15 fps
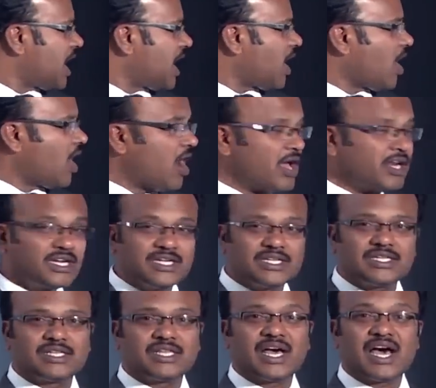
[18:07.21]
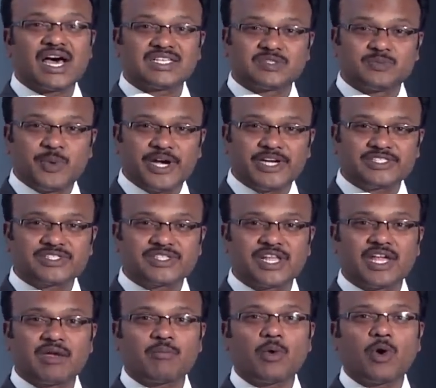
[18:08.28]
or the husband's
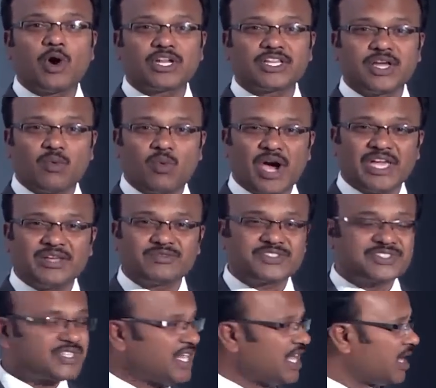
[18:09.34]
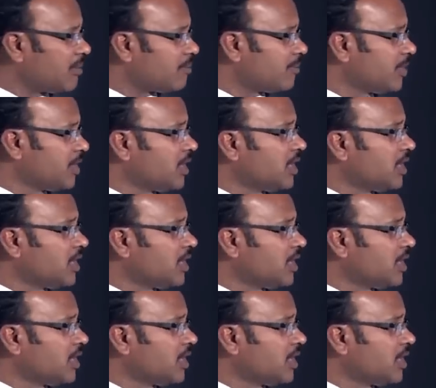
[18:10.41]
name or the wife's name,